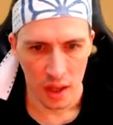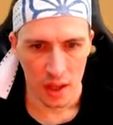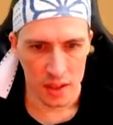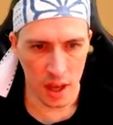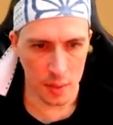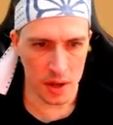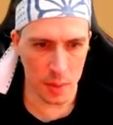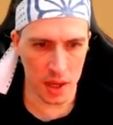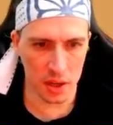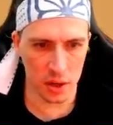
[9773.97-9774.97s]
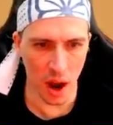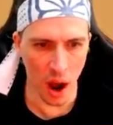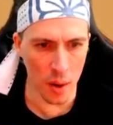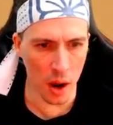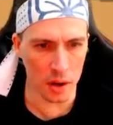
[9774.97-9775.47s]
WWE. No,
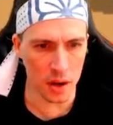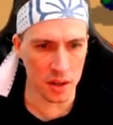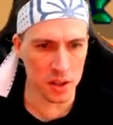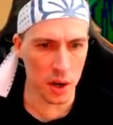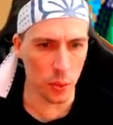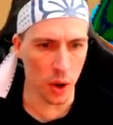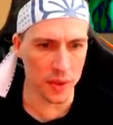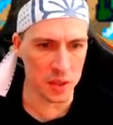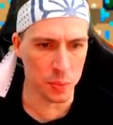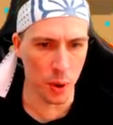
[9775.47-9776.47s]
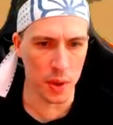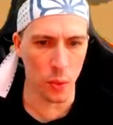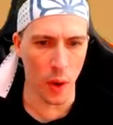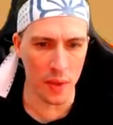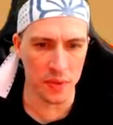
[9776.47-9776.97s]
I tell you what, that's probably
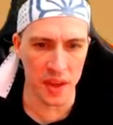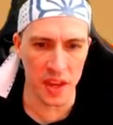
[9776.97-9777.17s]
one thing